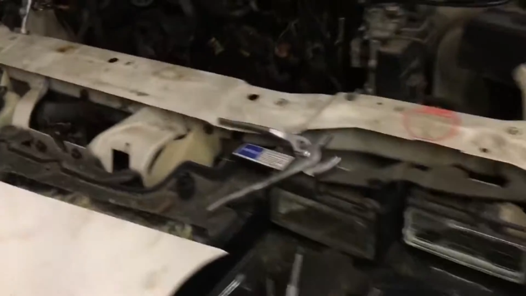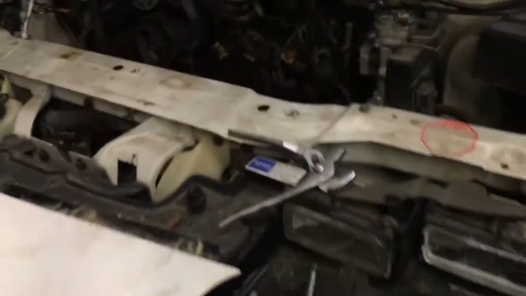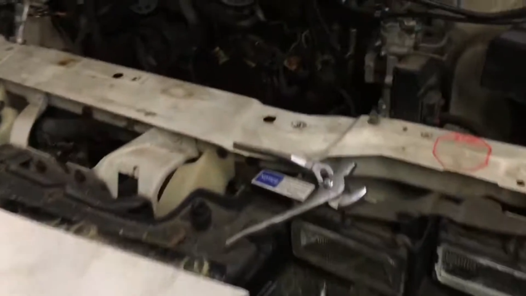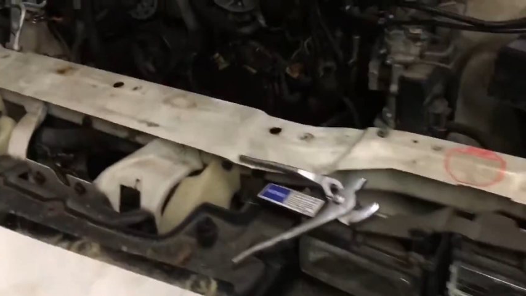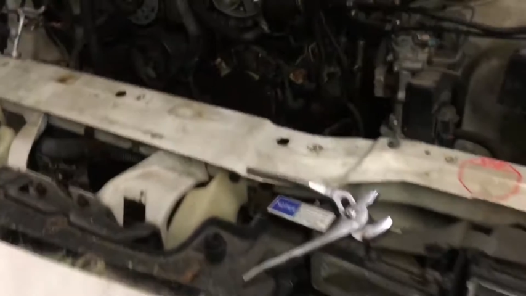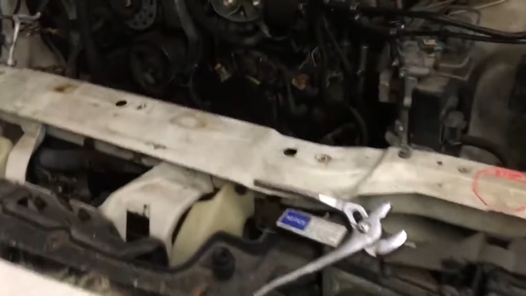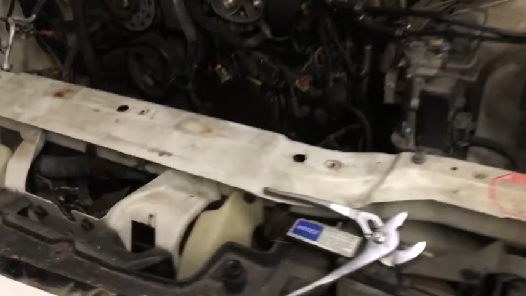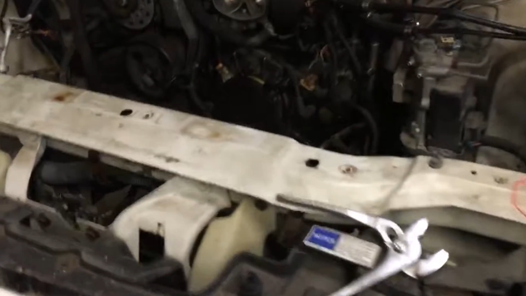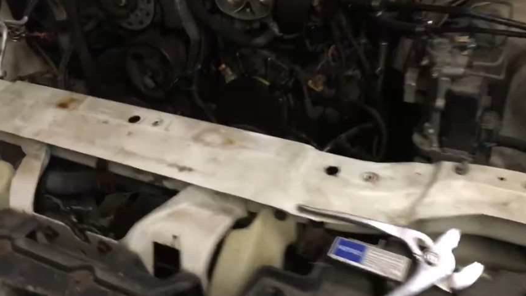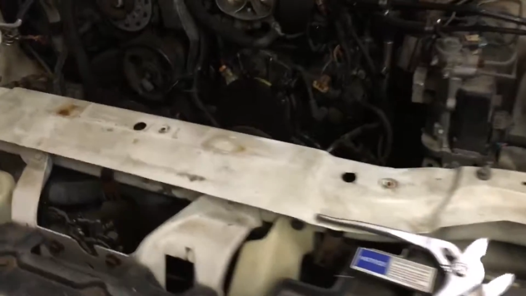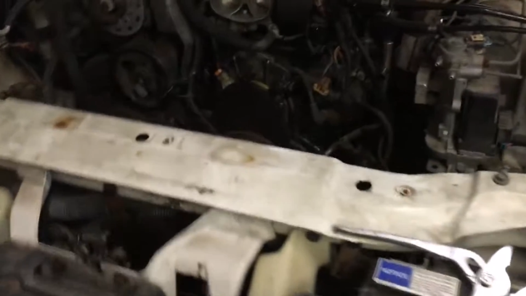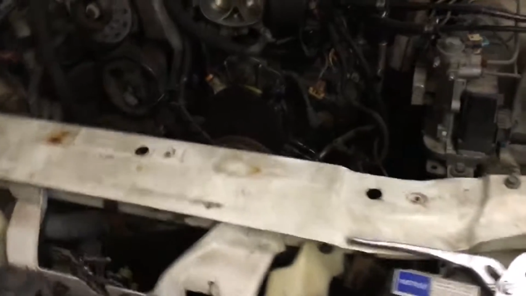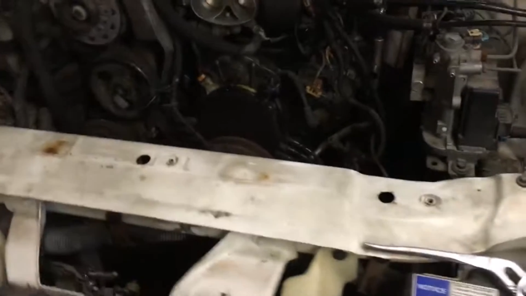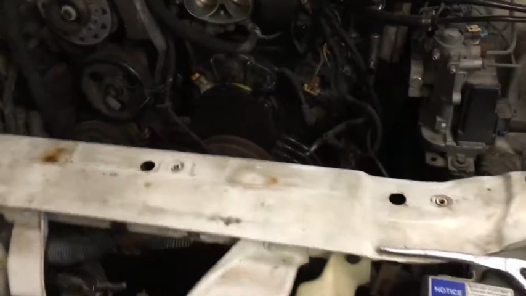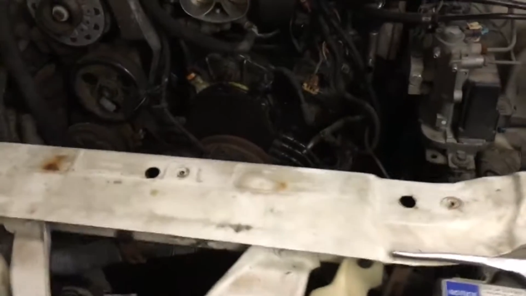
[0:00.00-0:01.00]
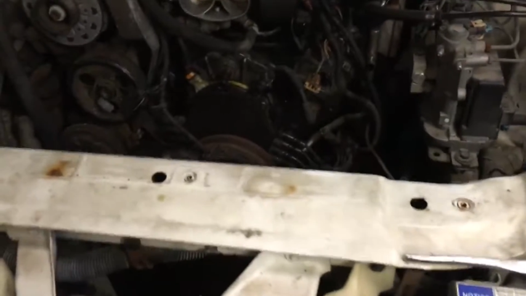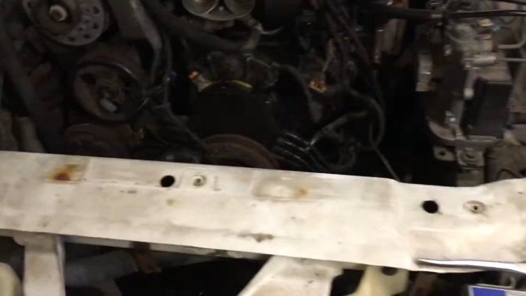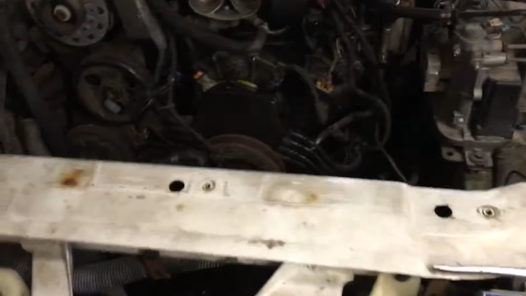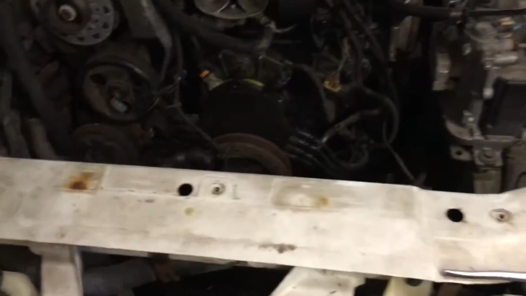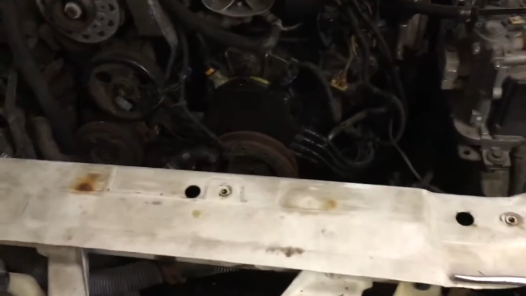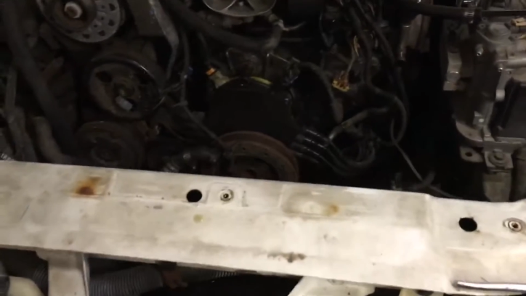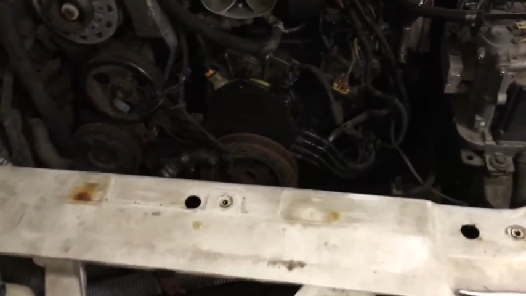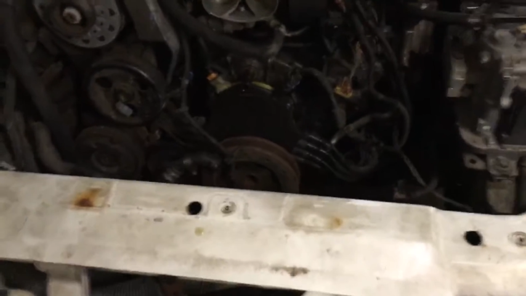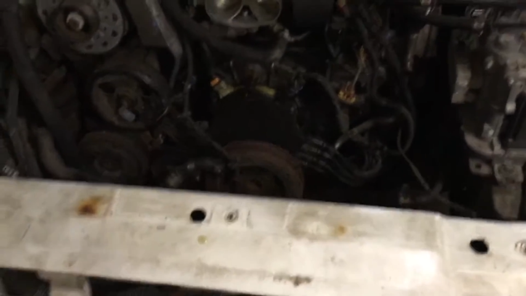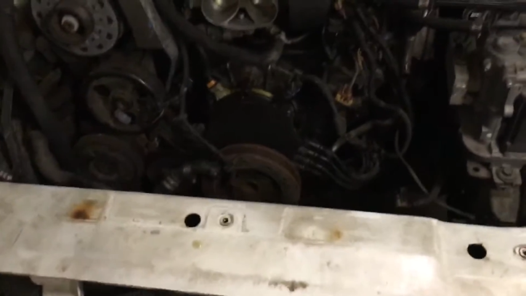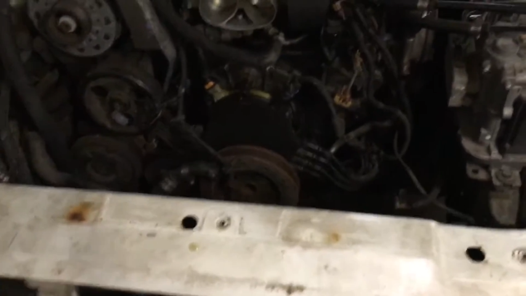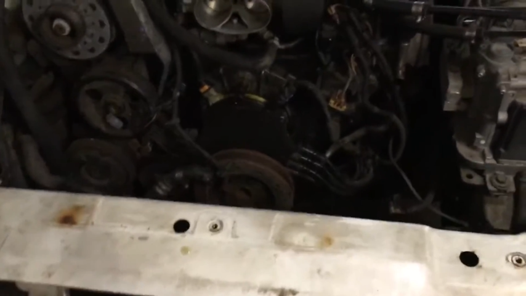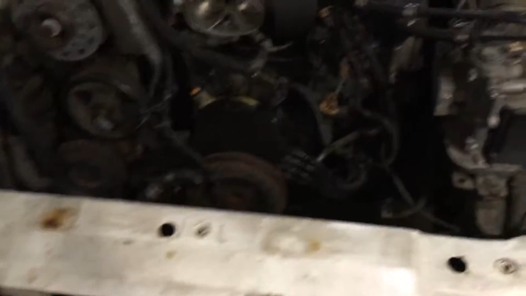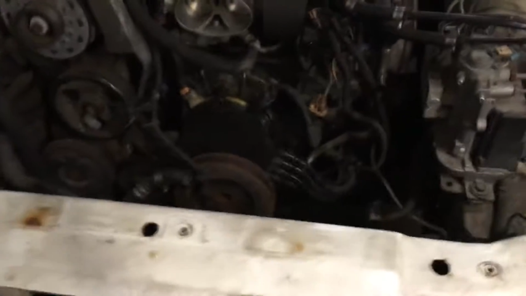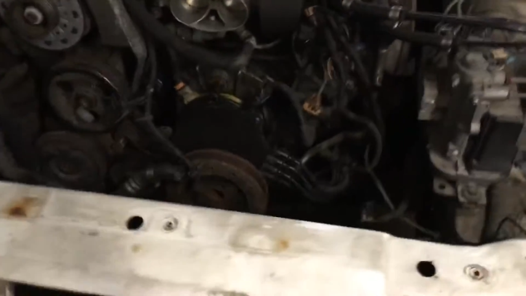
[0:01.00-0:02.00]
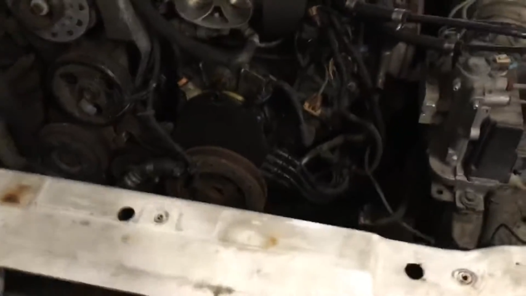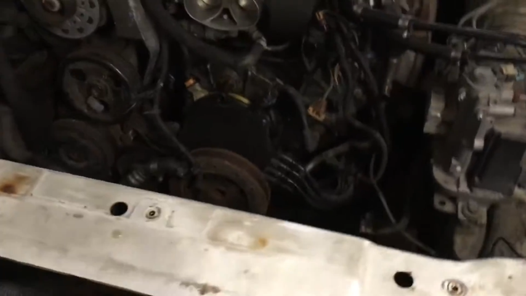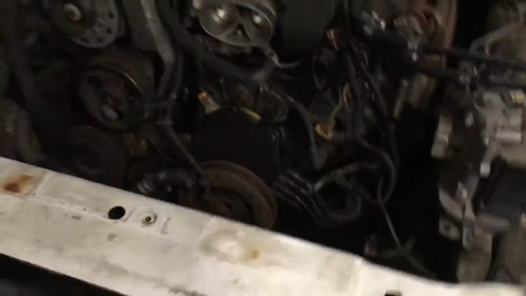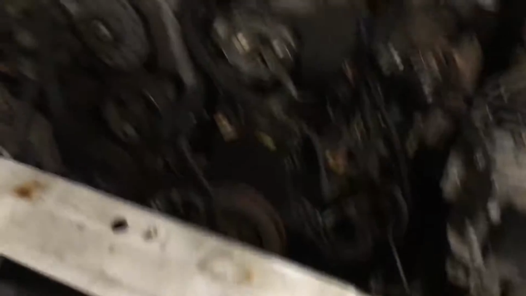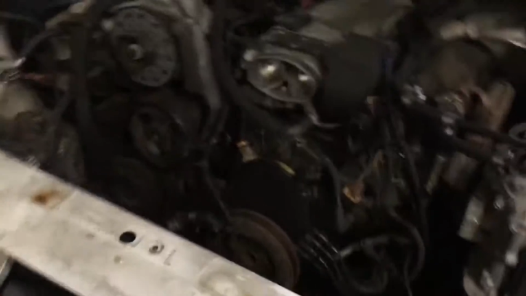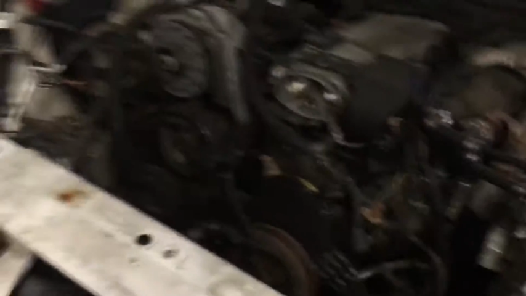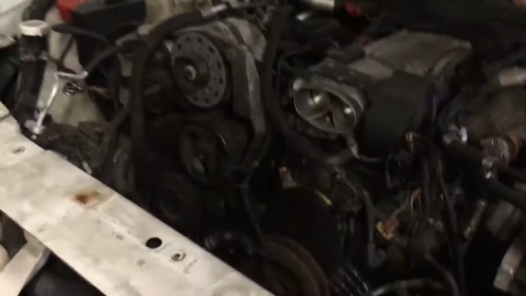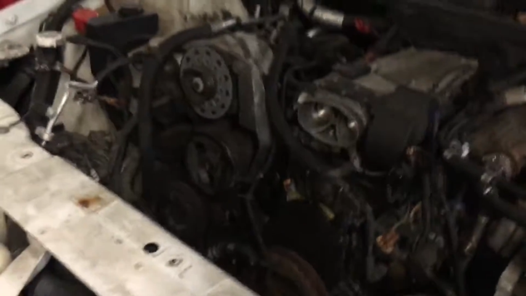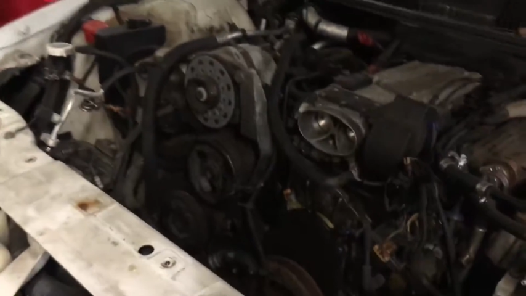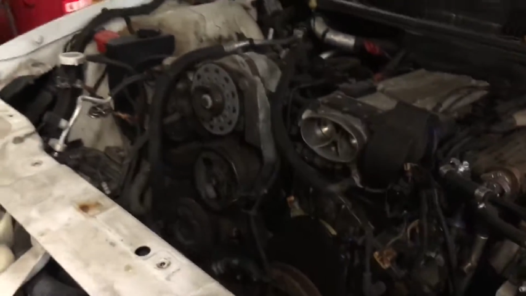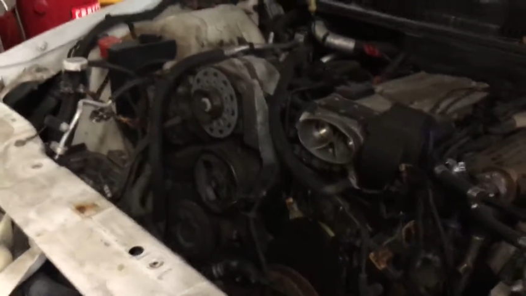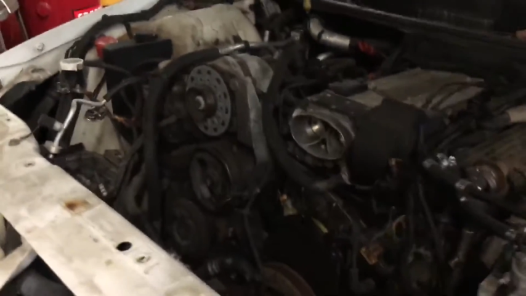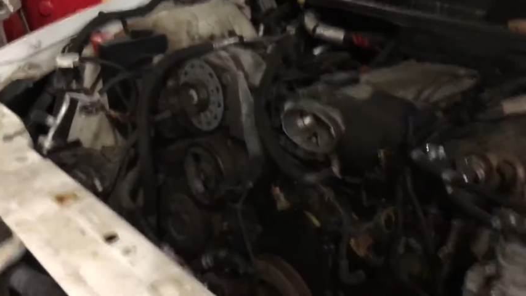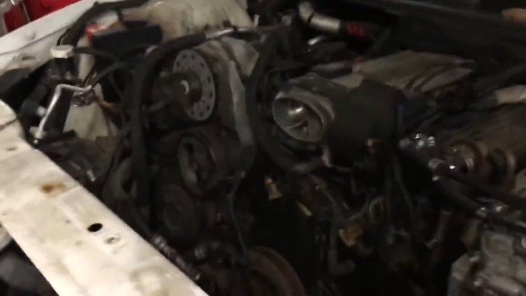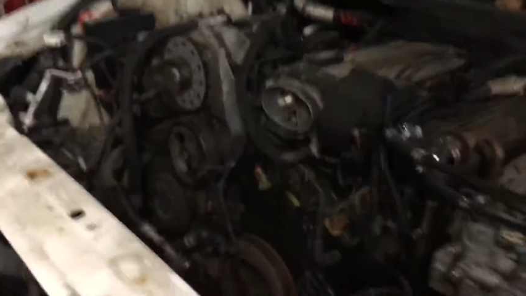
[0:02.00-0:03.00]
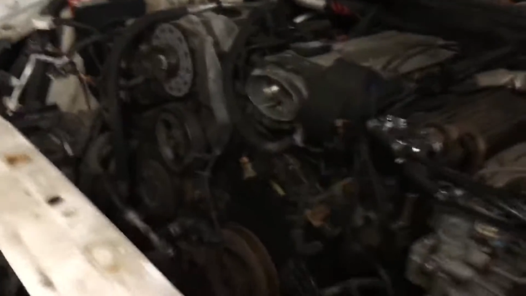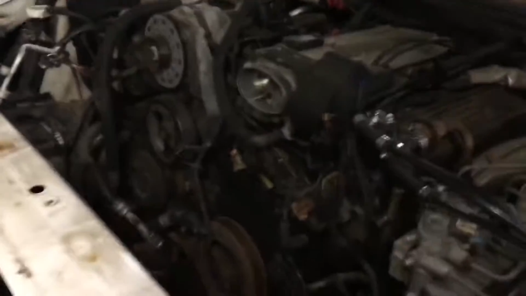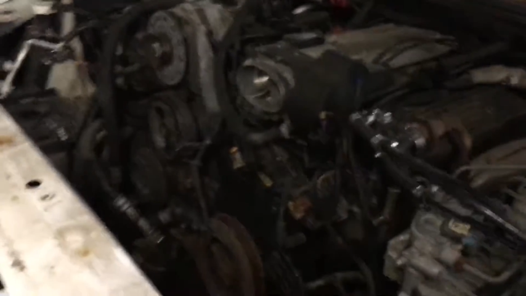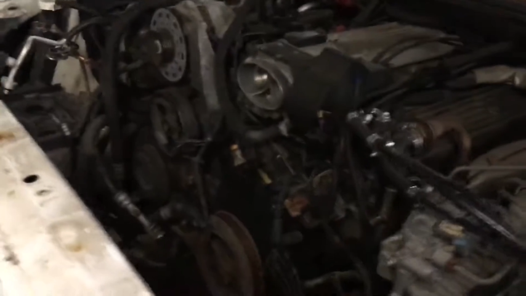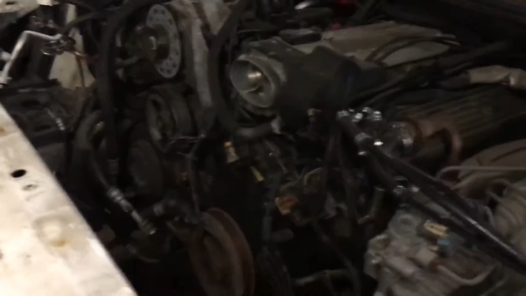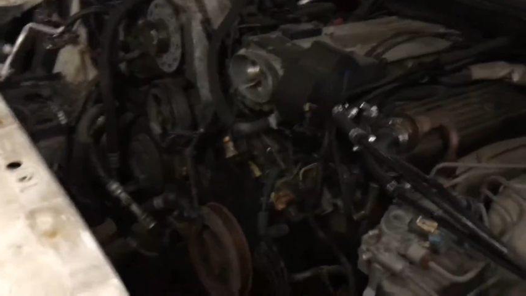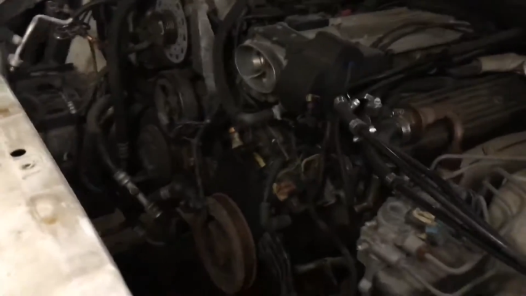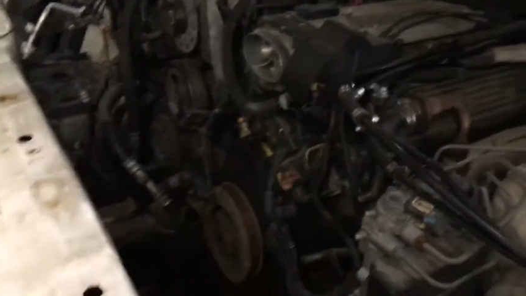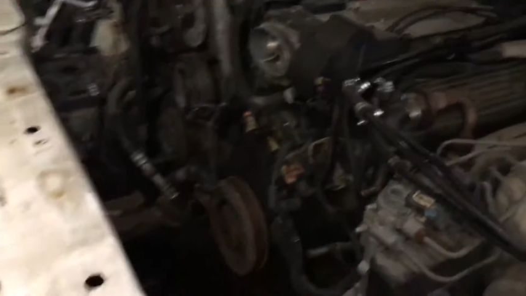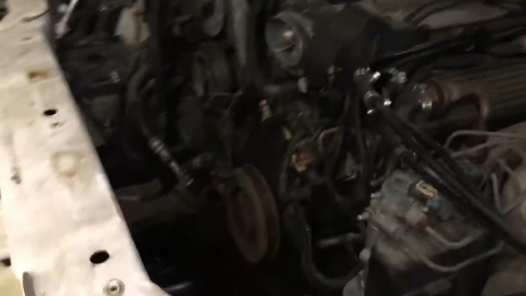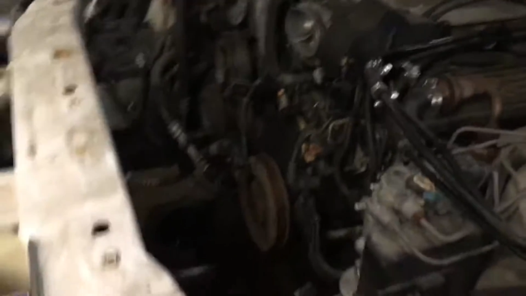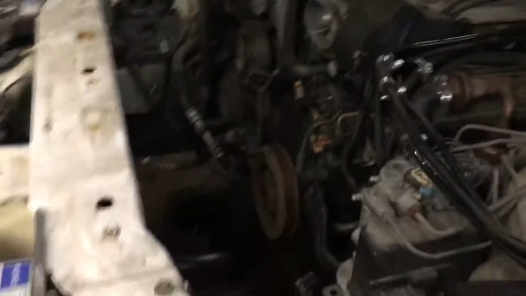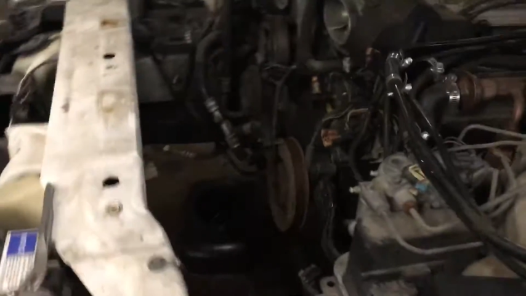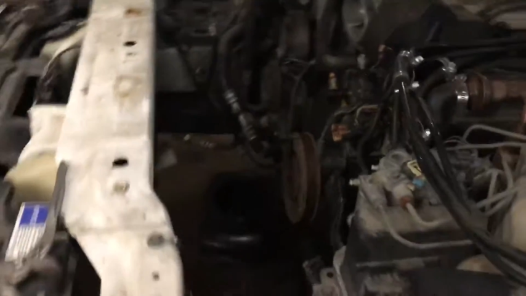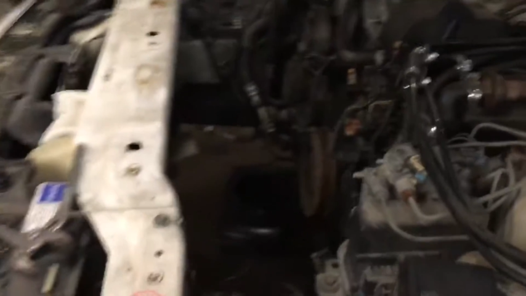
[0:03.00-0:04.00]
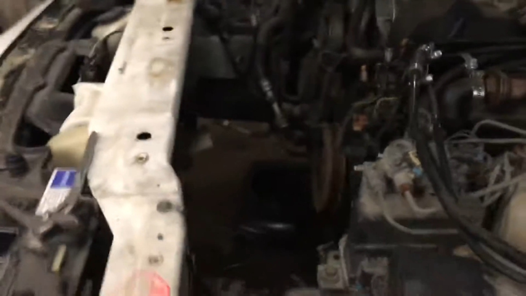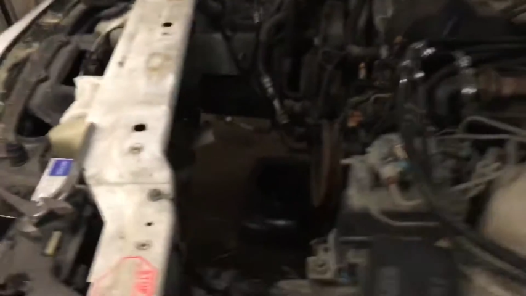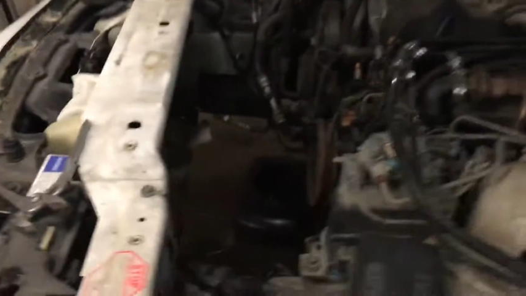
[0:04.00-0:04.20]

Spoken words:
No face is visible, so there are no lips to read.